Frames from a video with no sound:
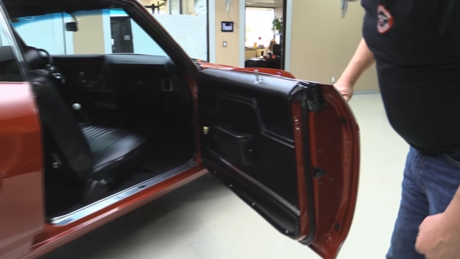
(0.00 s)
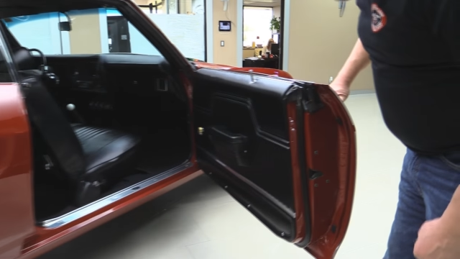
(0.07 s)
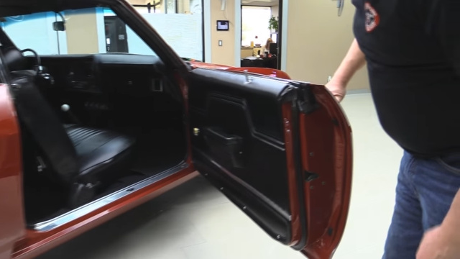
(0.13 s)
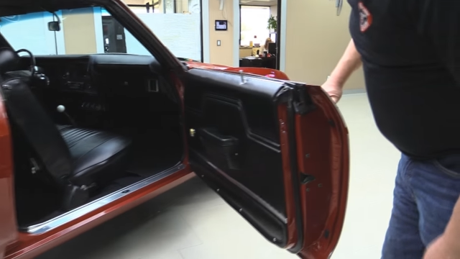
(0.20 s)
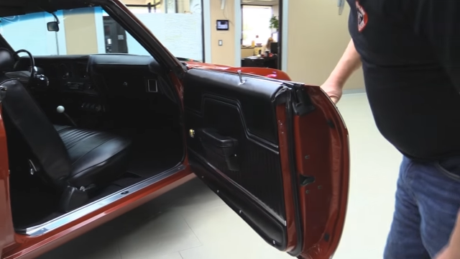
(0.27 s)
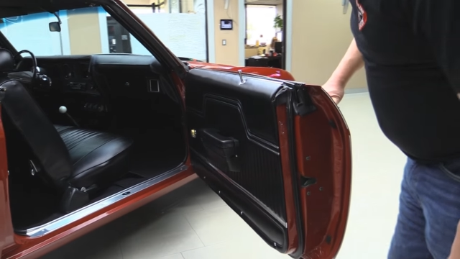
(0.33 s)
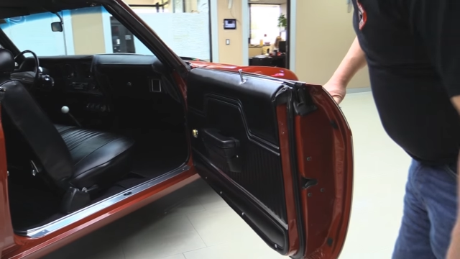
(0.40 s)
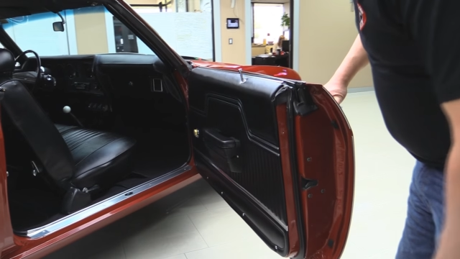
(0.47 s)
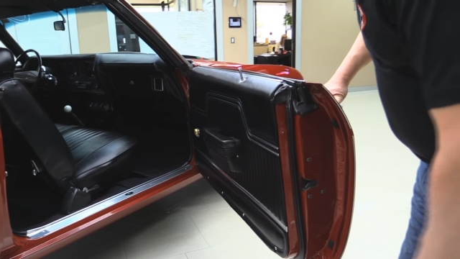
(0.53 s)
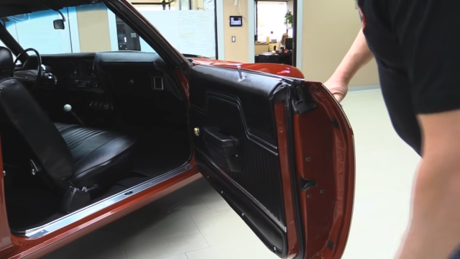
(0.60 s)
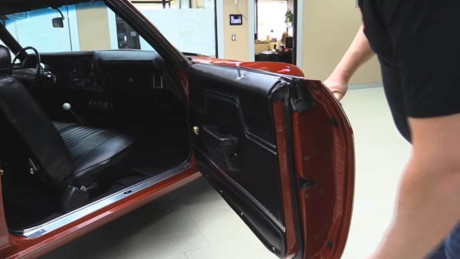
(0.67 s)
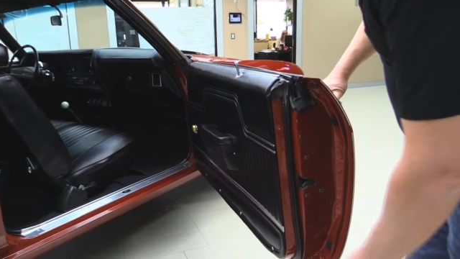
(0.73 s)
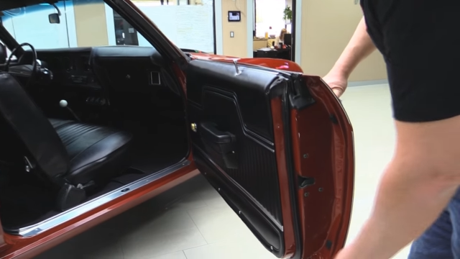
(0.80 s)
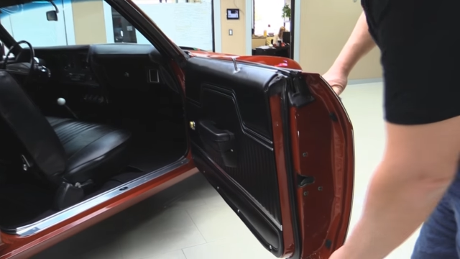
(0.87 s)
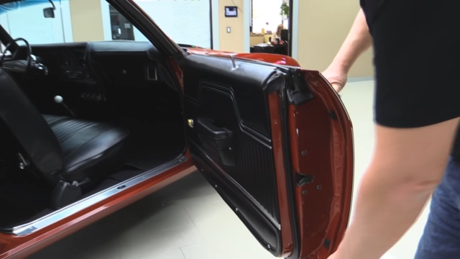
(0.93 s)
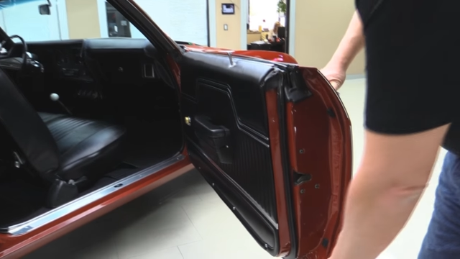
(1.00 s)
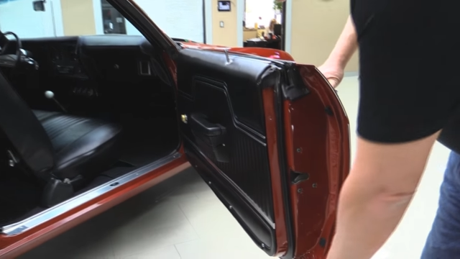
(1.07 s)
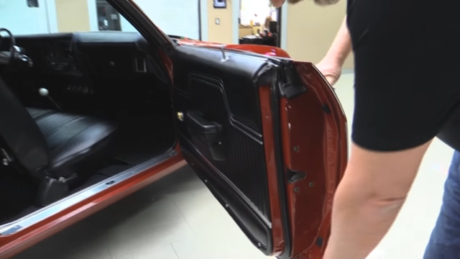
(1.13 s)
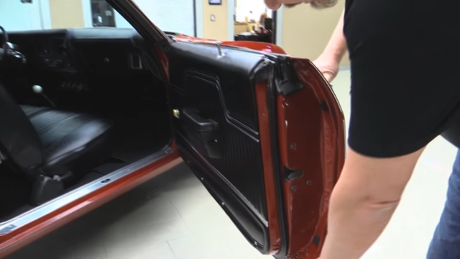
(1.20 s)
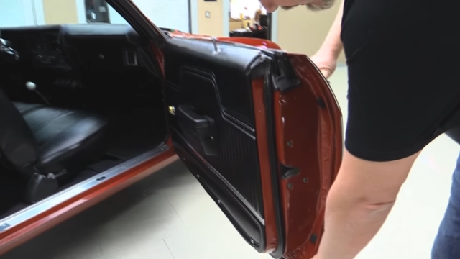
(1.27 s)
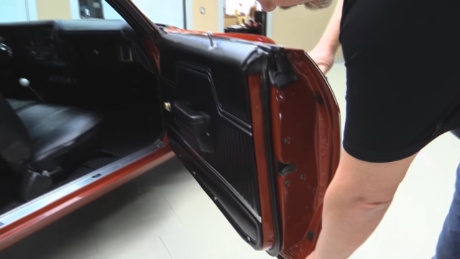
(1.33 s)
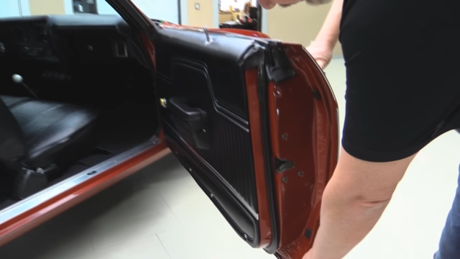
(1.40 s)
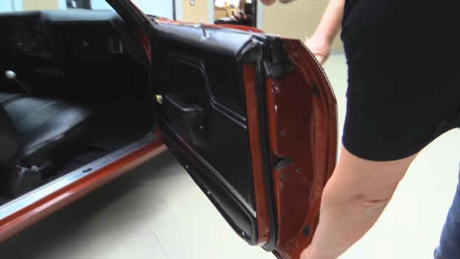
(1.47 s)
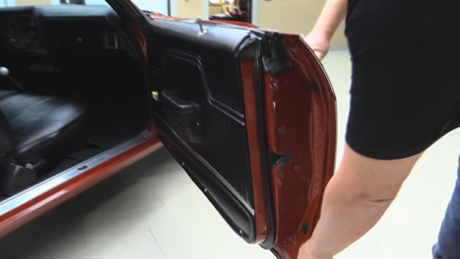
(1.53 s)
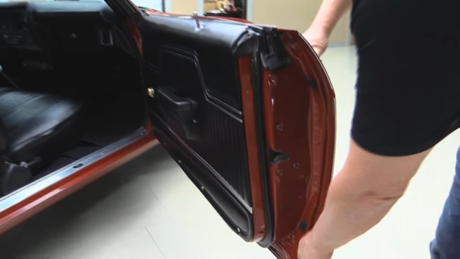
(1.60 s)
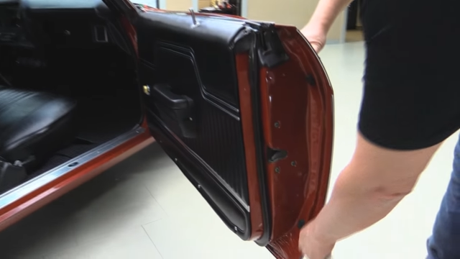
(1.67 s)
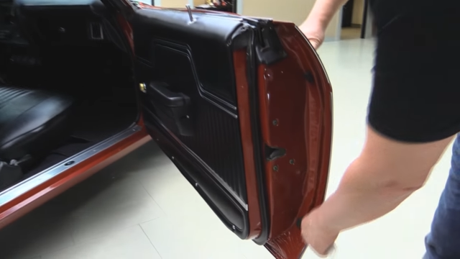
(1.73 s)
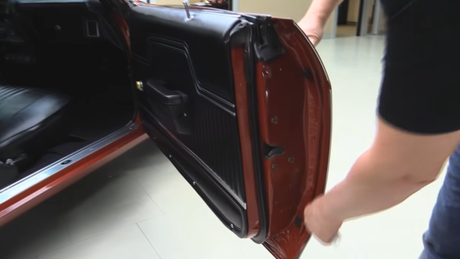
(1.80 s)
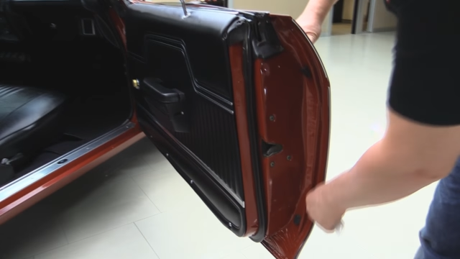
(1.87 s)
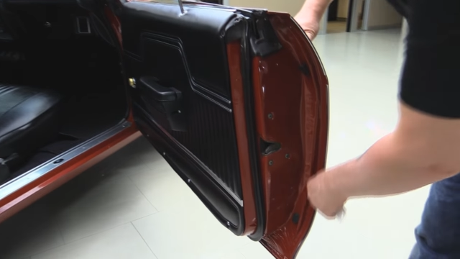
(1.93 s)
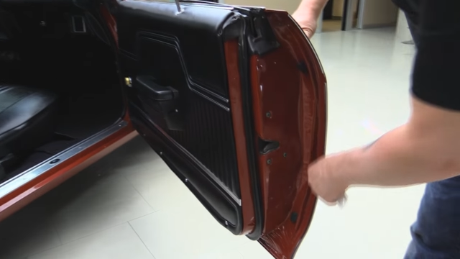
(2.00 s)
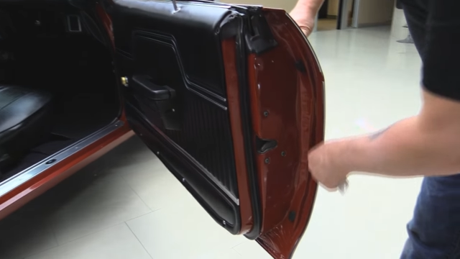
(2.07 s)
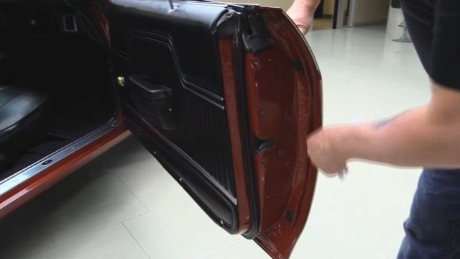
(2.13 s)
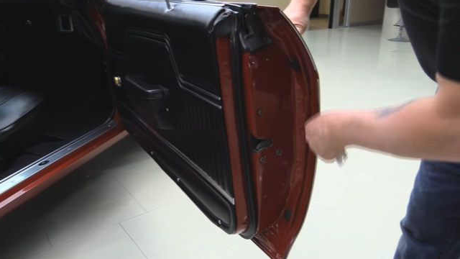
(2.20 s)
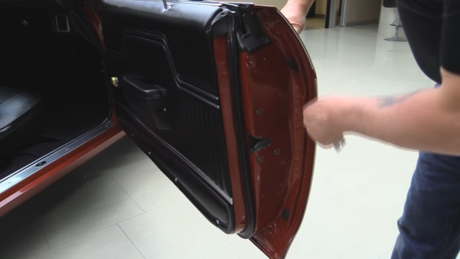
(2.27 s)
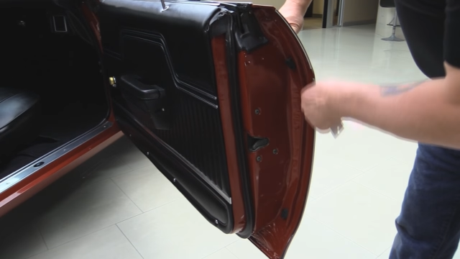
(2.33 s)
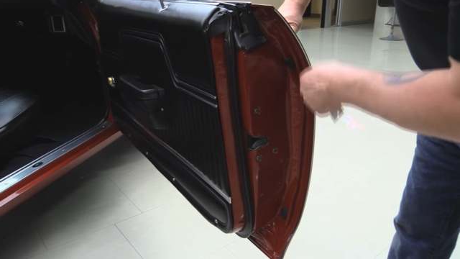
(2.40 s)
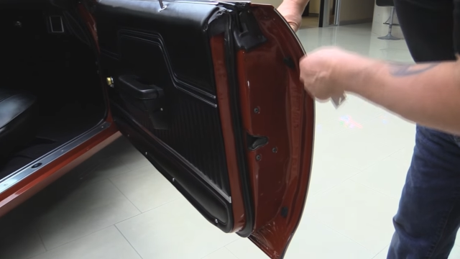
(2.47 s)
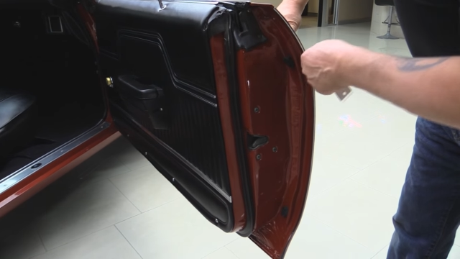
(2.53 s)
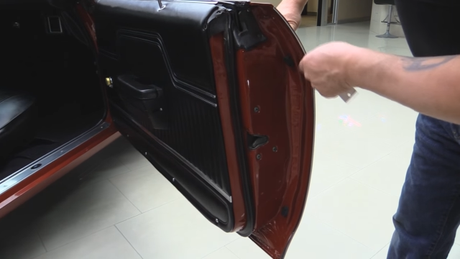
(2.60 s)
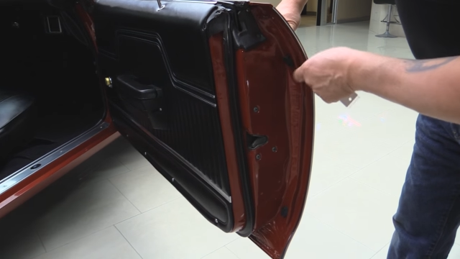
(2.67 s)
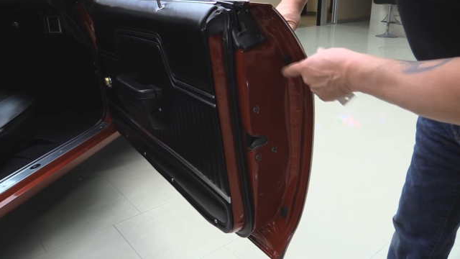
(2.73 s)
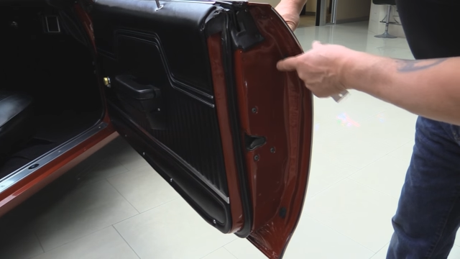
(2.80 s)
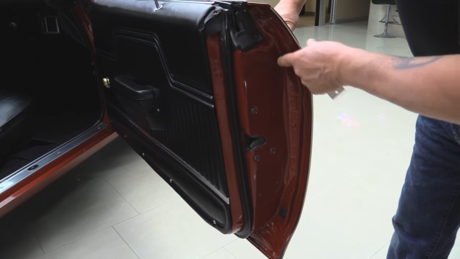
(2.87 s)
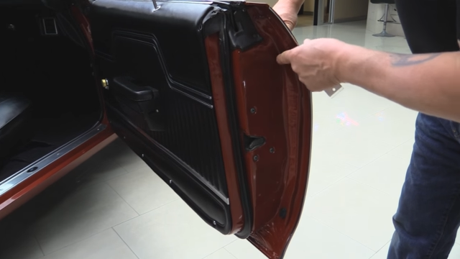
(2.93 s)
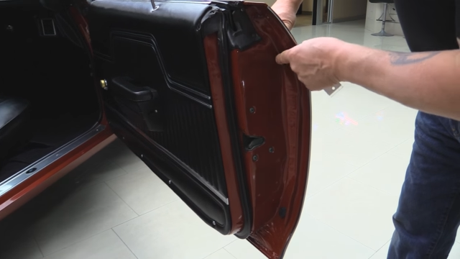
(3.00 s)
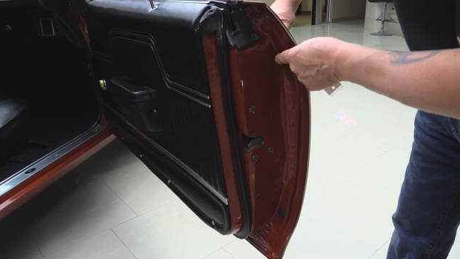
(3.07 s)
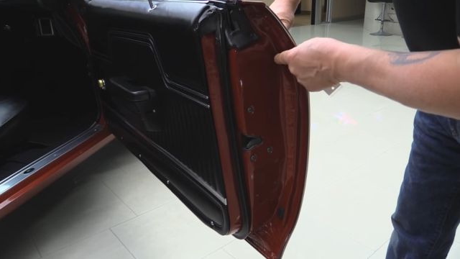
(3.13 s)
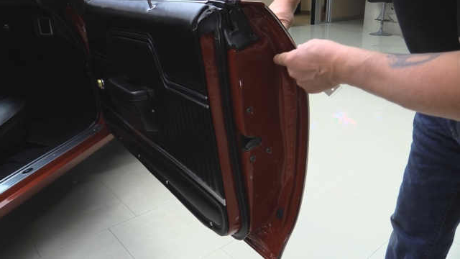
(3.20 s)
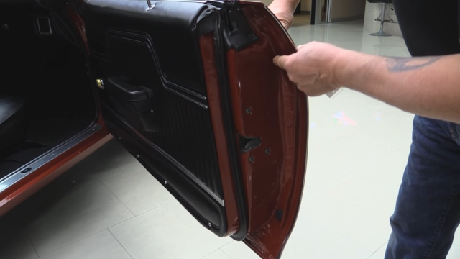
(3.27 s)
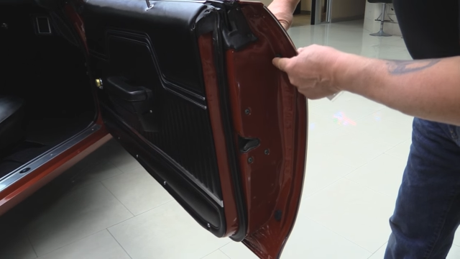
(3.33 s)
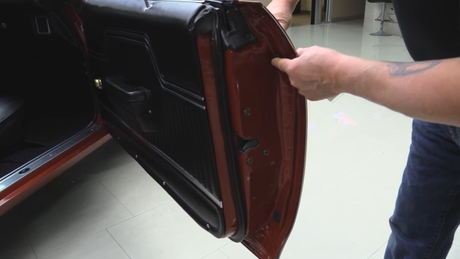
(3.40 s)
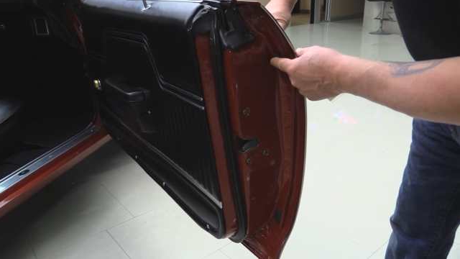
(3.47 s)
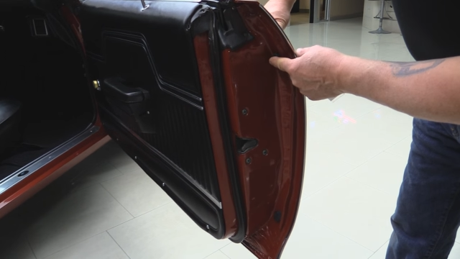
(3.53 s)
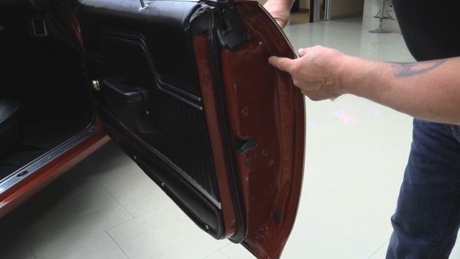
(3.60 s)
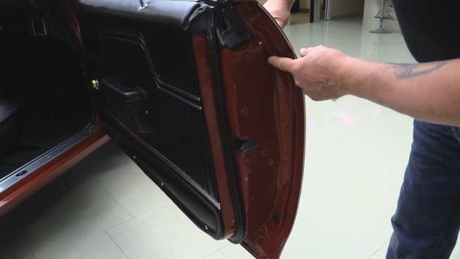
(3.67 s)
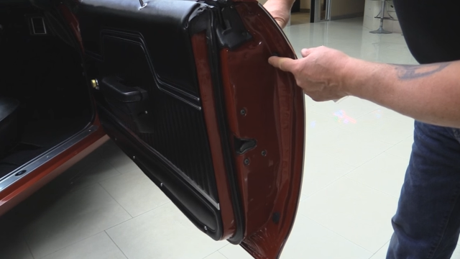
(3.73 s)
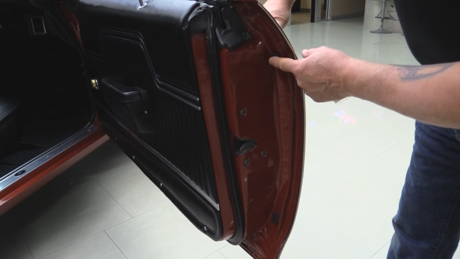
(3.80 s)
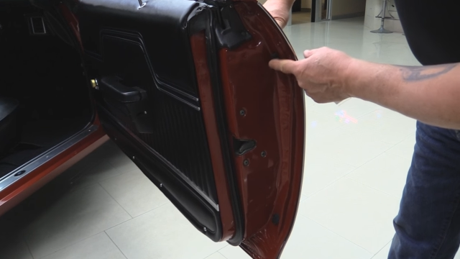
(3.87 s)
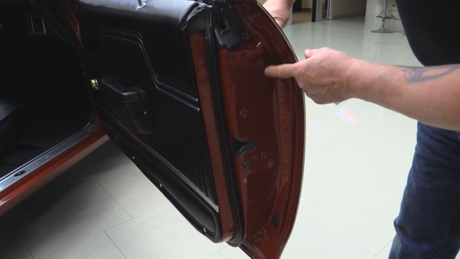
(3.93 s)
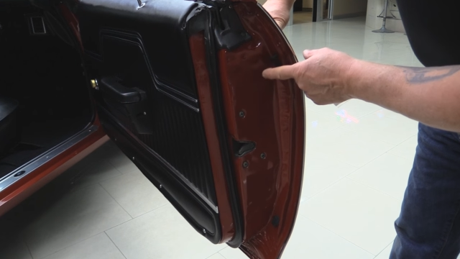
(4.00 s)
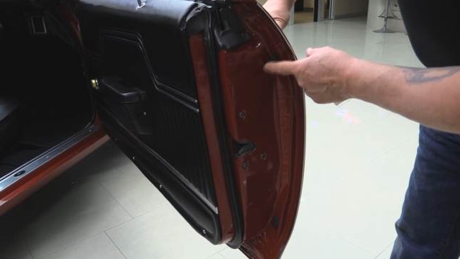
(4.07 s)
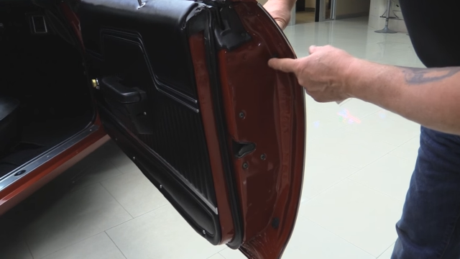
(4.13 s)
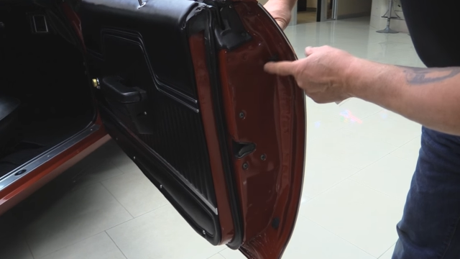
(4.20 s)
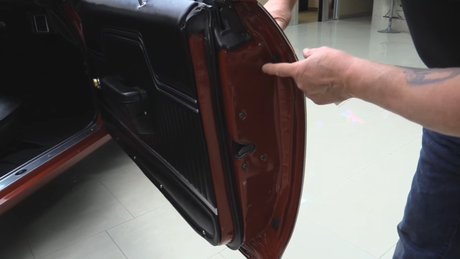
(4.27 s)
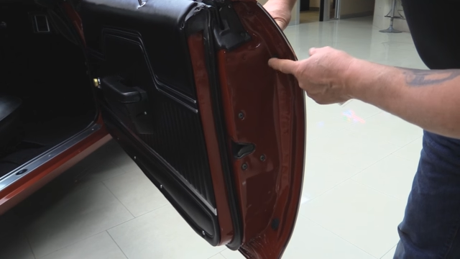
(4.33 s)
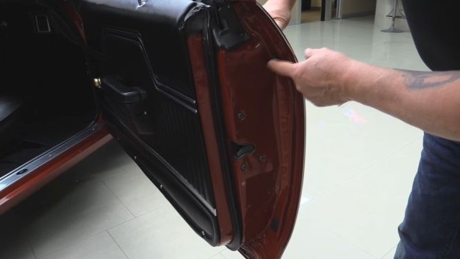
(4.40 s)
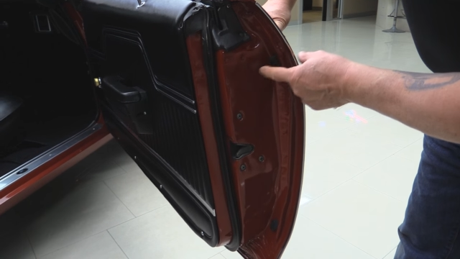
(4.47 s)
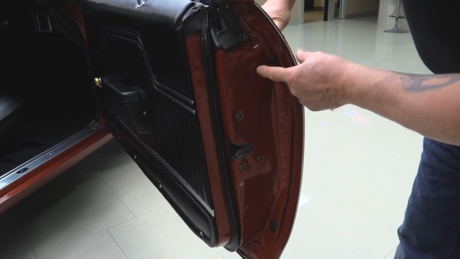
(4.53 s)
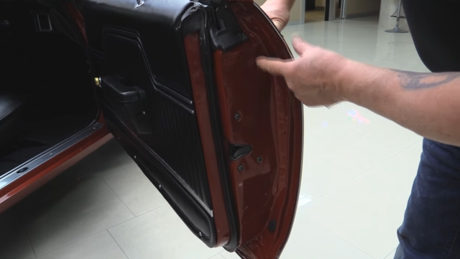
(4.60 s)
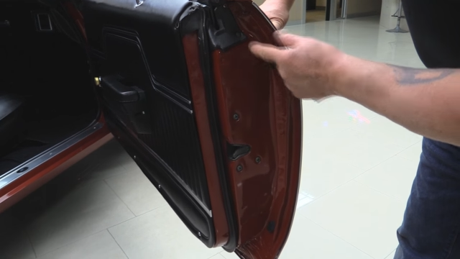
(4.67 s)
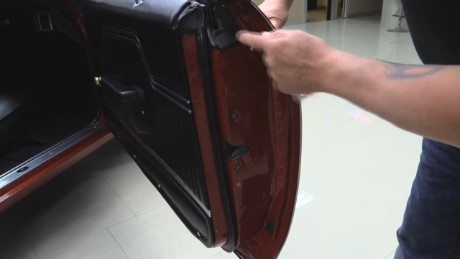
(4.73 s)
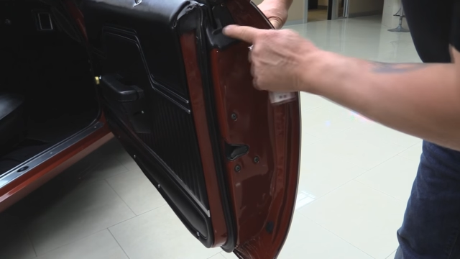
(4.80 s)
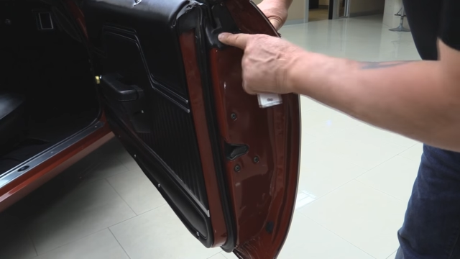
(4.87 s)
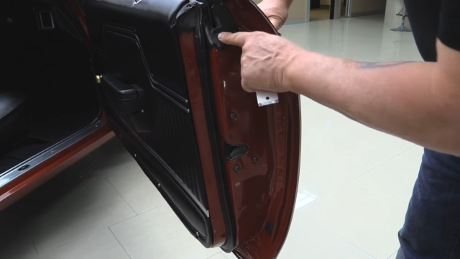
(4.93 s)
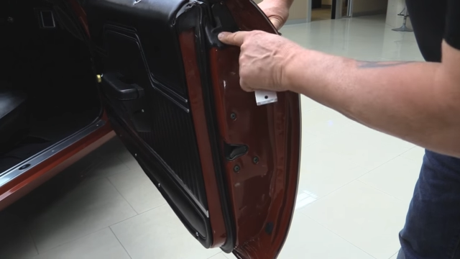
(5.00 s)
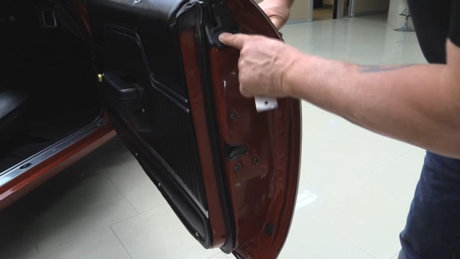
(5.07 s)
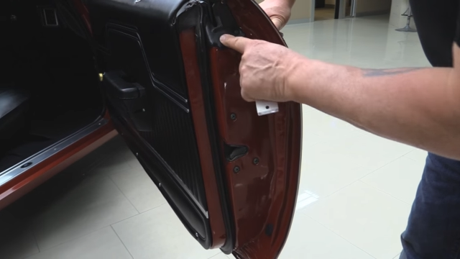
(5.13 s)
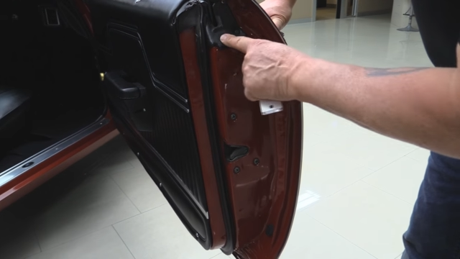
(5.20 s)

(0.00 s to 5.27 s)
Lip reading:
Nobody's mouth can be seen.